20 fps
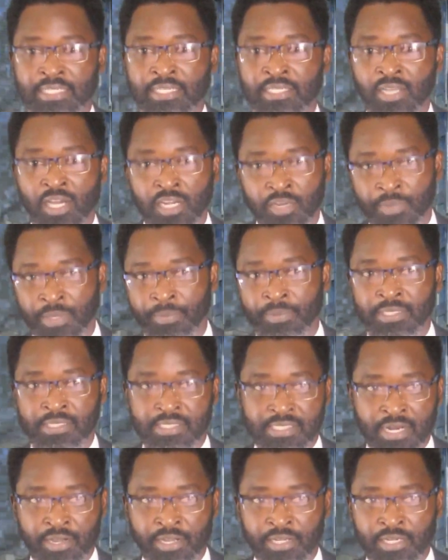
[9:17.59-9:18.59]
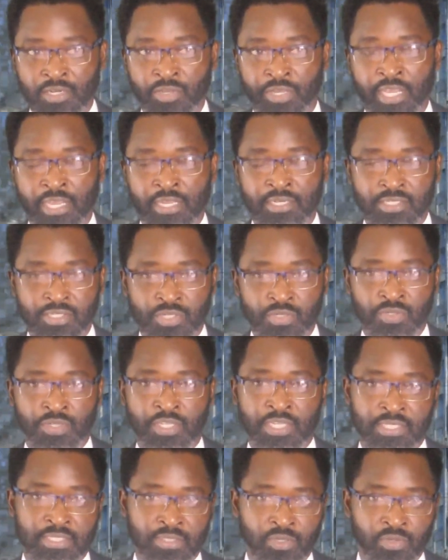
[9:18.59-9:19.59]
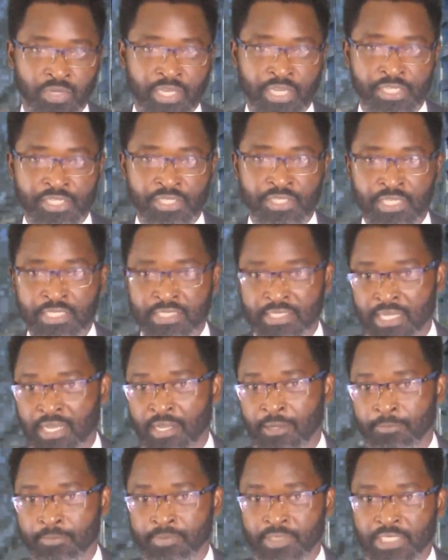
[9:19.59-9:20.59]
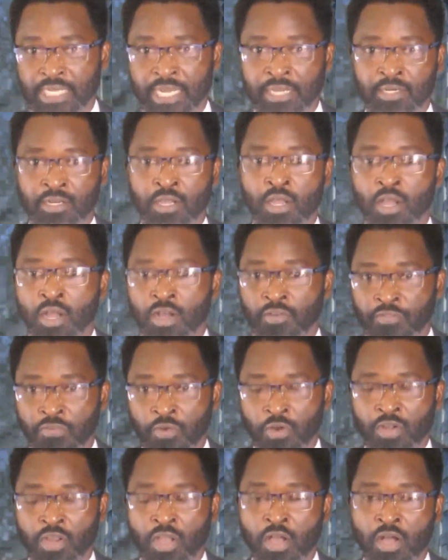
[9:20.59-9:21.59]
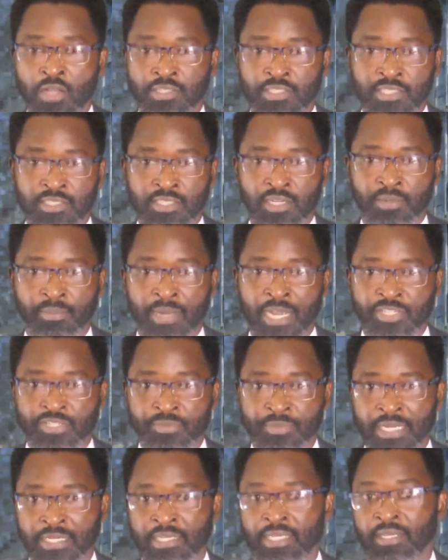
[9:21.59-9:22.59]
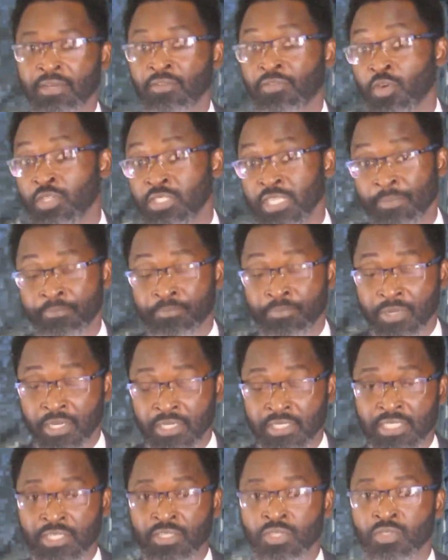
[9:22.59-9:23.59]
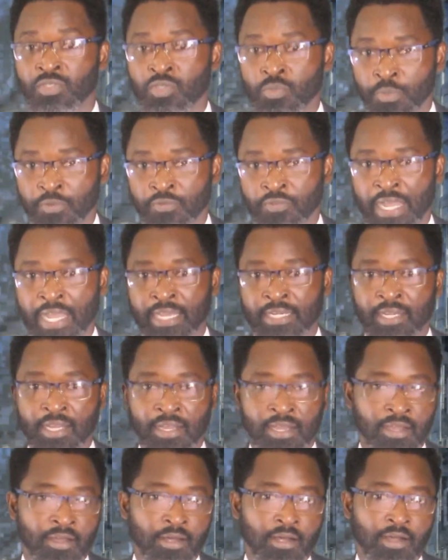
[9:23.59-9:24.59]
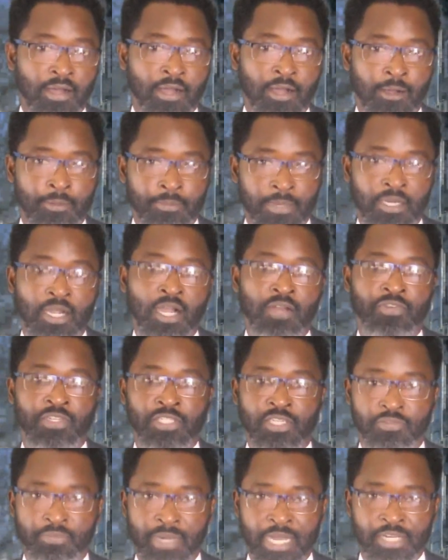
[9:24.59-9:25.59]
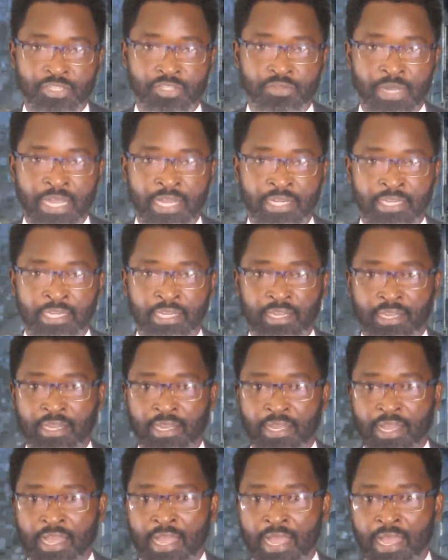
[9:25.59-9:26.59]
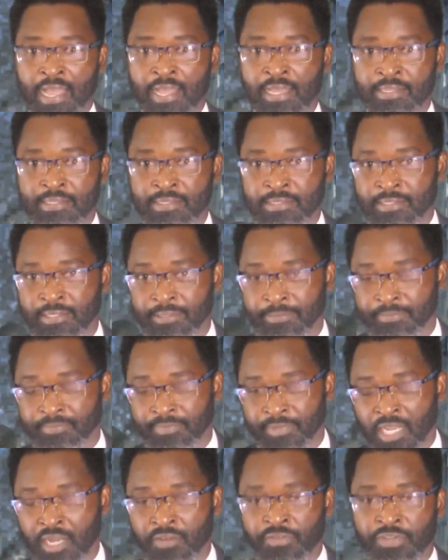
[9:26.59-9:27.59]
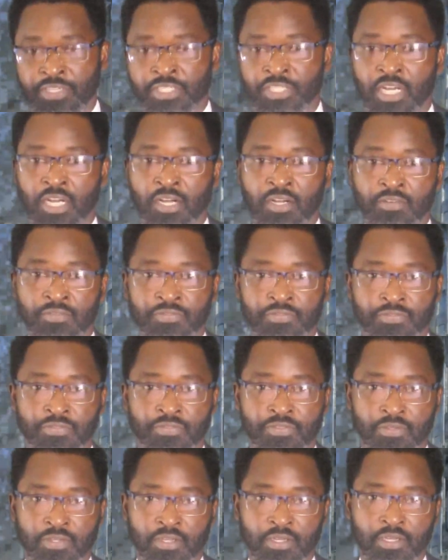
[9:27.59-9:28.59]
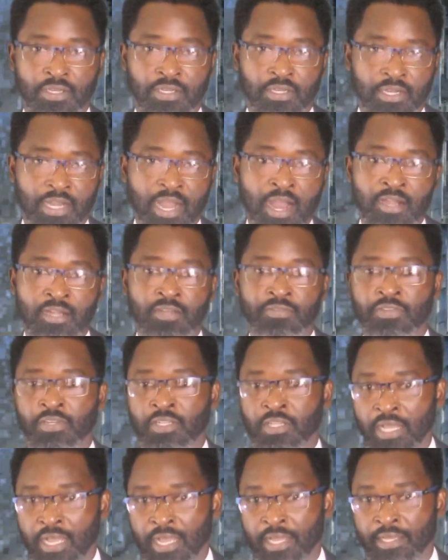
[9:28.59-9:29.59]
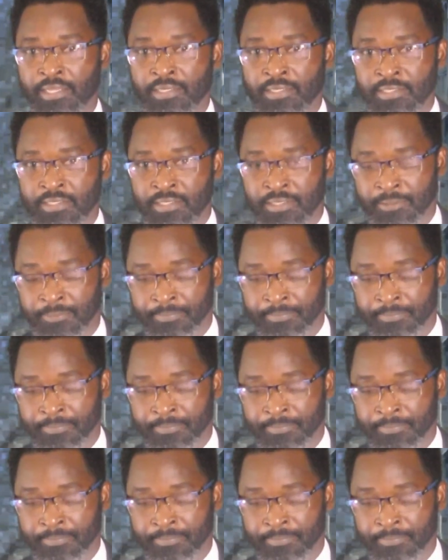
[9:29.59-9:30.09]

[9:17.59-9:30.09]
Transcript: A lot of people started looking to this location, this channel, for content on Mashramani, and of course I continue to provide a coverage of Mashramani and coverage of Carnival and